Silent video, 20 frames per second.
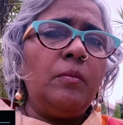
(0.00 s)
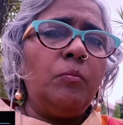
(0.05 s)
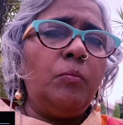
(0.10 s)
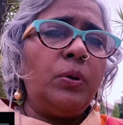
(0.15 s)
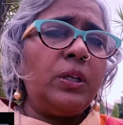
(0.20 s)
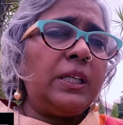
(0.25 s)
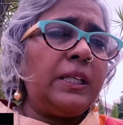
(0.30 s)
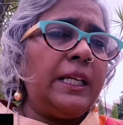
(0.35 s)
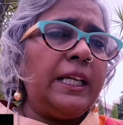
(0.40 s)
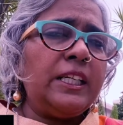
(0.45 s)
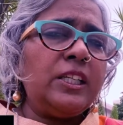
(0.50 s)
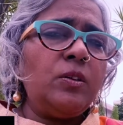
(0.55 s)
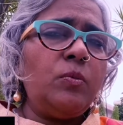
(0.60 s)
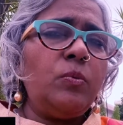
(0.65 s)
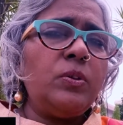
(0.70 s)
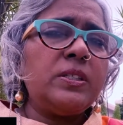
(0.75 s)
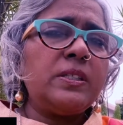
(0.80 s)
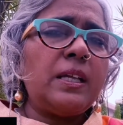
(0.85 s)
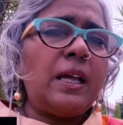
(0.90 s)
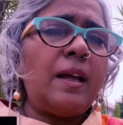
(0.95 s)
but later
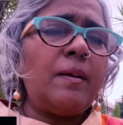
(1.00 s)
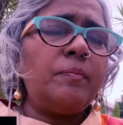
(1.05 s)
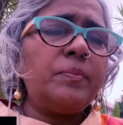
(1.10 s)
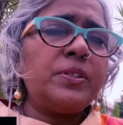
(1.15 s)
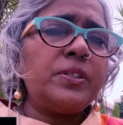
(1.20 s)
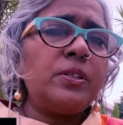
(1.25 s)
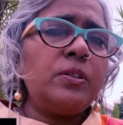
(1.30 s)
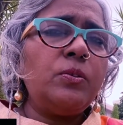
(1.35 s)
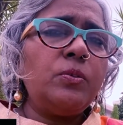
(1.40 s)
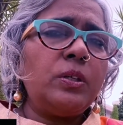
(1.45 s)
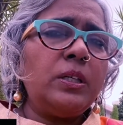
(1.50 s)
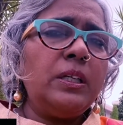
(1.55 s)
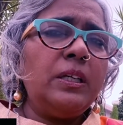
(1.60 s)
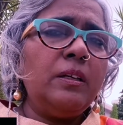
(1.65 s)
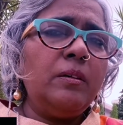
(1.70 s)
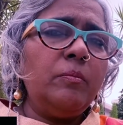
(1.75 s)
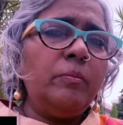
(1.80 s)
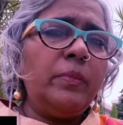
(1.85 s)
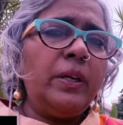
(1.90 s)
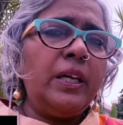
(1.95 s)
was absolutely
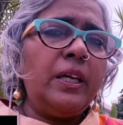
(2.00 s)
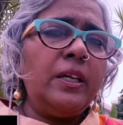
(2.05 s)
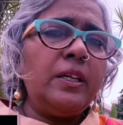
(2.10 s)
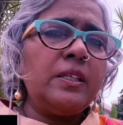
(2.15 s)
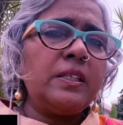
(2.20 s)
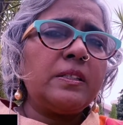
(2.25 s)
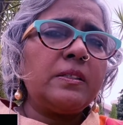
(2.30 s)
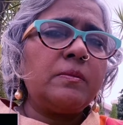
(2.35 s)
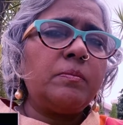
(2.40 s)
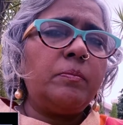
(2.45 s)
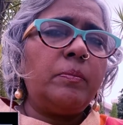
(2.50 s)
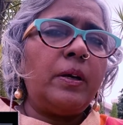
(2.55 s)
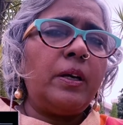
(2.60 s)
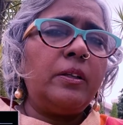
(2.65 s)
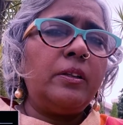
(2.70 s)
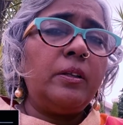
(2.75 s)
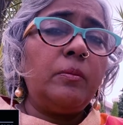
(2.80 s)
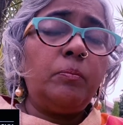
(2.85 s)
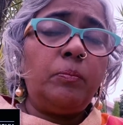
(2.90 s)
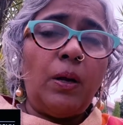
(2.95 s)
amazed by
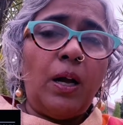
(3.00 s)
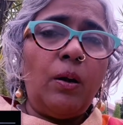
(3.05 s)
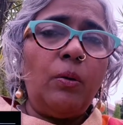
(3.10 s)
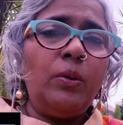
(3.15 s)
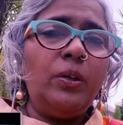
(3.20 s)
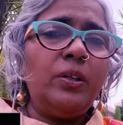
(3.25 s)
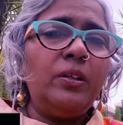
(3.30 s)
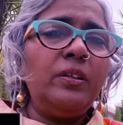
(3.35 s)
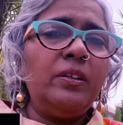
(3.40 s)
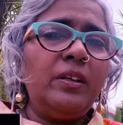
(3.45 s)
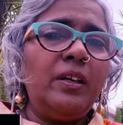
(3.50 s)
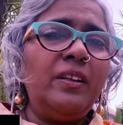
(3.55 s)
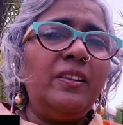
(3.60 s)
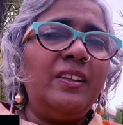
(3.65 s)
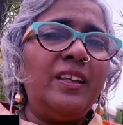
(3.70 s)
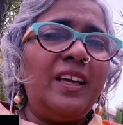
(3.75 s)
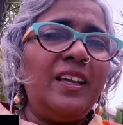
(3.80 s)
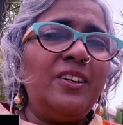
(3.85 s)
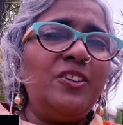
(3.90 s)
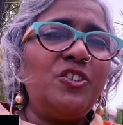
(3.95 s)
the power and
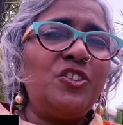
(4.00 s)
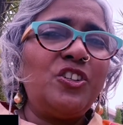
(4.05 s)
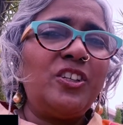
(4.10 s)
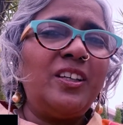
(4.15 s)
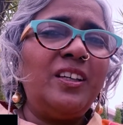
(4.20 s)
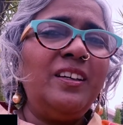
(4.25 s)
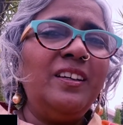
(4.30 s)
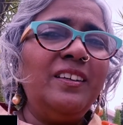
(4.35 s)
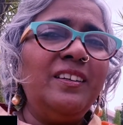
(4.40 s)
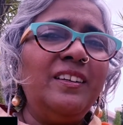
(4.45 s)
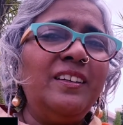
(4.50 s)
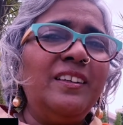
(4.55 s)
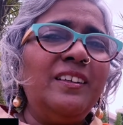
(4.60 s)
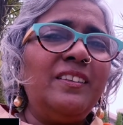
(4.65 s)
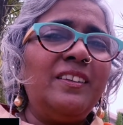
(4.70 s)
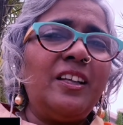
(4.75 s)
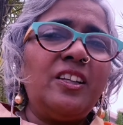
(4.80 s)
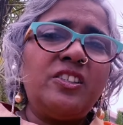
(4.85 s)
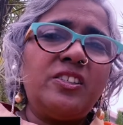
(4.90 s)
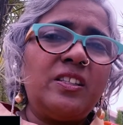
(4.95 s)
the energy
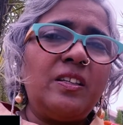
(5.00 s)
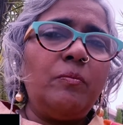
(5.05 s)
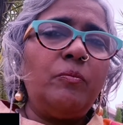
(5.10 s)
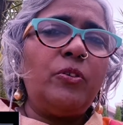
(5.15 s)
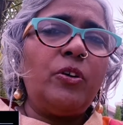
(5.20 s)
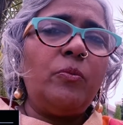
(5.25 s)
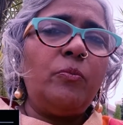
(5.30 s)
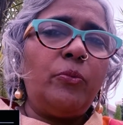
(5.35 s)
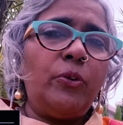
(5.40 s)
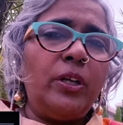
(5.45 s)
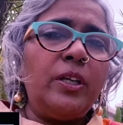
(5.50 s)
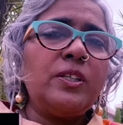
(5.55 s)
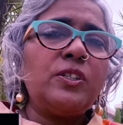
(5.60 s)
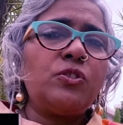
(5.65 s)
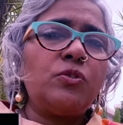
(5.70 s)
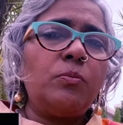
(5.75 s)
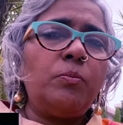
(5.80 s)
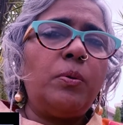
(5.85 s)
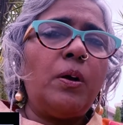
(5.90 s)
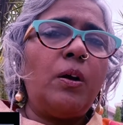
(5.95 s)
that Simran brings
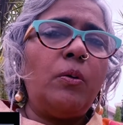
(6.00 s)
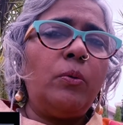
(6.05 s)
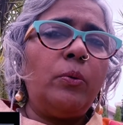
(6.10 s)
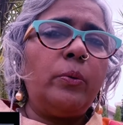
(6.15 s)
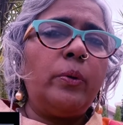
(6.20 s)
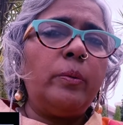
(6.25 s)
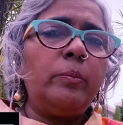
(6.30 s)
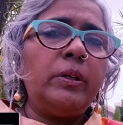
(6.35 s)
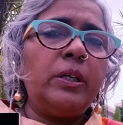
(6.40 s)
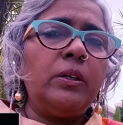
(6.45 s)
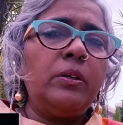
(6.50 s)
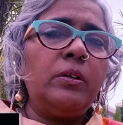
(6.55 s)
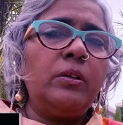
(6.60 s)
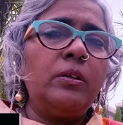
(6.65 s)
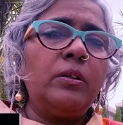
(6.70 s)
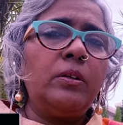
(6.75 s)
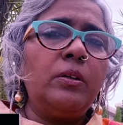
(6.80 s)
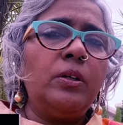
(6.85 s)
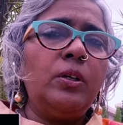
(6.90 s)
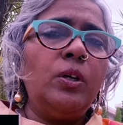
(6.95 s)
to Power Women.
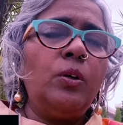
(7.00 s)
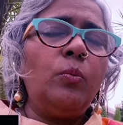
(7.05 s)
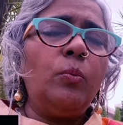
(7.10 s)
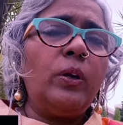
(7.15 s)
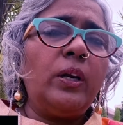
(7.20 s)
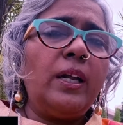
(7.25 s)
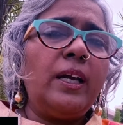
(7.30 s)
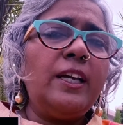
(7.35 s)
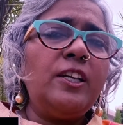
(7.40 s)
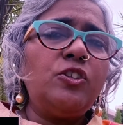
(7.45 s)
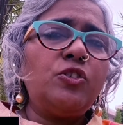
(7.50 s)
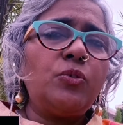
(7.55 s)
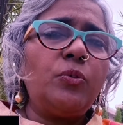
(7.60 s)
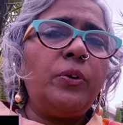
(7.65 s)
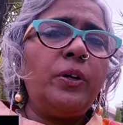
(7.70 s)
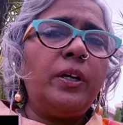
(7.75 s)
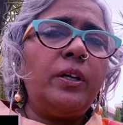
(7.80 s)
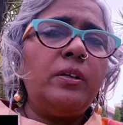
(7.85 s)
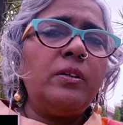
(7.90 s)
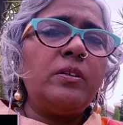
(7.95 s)
When I
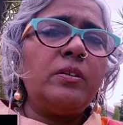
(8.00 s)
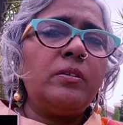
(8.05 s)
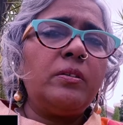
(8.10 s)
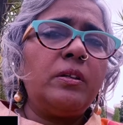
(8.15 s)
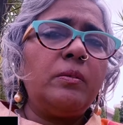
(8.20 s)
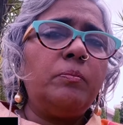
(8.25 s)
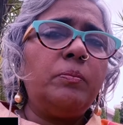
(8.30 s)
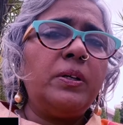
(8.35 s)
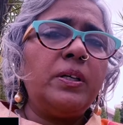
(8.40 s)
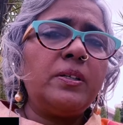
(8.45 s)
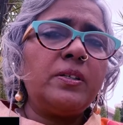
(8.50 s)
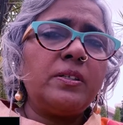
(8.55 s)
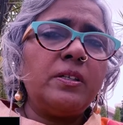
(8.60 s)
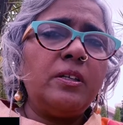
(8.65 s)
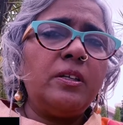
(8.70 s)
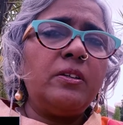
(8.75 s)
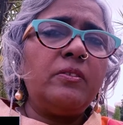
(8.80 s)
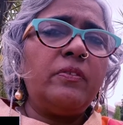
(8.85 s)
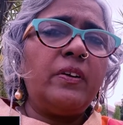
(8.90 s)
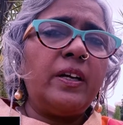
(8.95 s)
joined the
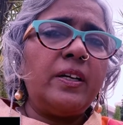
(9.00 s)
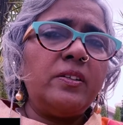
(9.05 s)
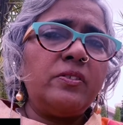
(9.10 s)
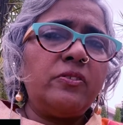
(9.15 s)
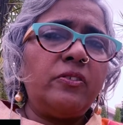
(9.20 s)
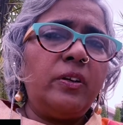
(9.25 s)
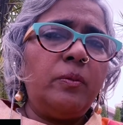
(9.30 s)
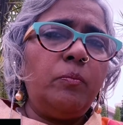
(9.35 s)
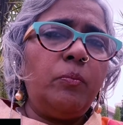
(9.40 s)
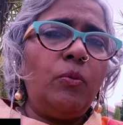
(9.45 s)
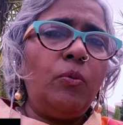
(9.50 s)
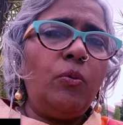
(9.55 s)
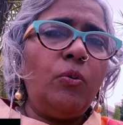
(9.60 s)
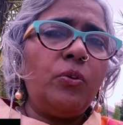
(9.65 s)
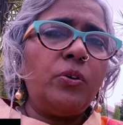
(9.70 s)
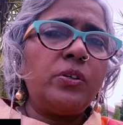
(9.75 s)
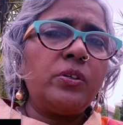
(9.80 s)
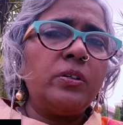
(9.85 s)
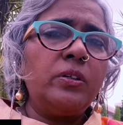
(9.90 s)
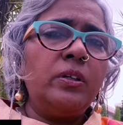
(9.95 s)
Personal Advisory
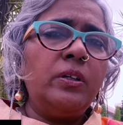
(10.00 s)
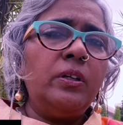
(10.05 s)
Board